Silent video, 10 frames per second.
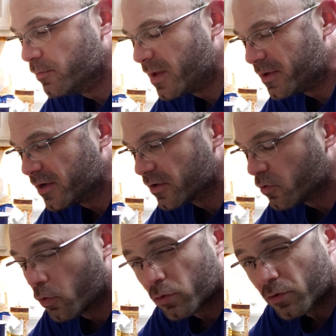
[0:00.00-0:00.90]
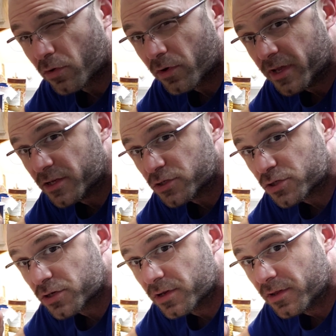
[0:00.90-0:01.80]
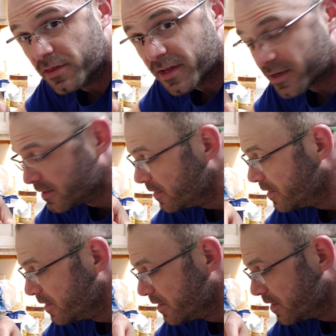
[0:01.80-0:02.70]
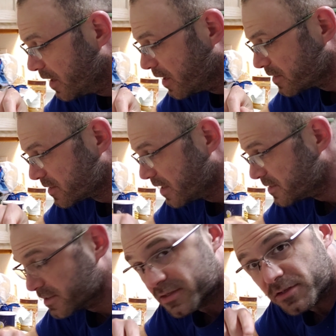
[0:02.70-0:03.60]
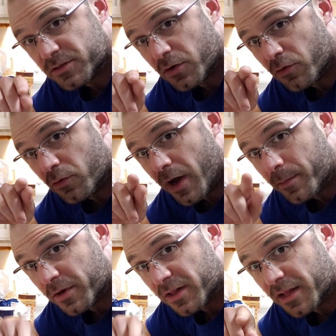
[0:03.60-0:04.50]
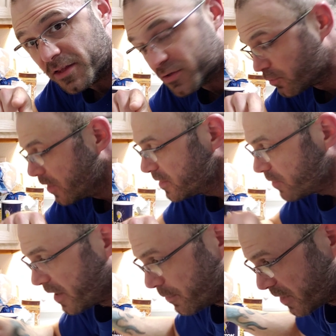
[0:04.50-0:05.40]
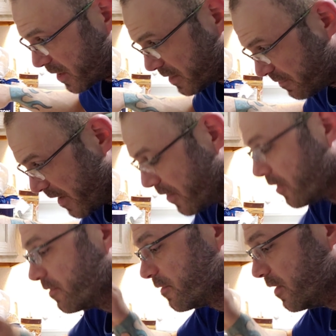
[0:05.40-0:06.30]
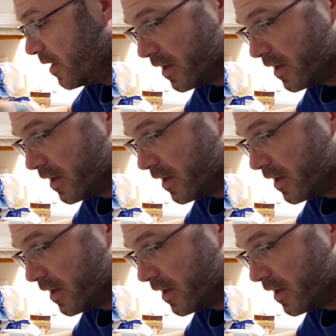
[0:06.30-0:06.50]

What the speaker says: maybe a 1/4 inch thick slices. So I'm going to let this run, and I'm going to cut the fat off,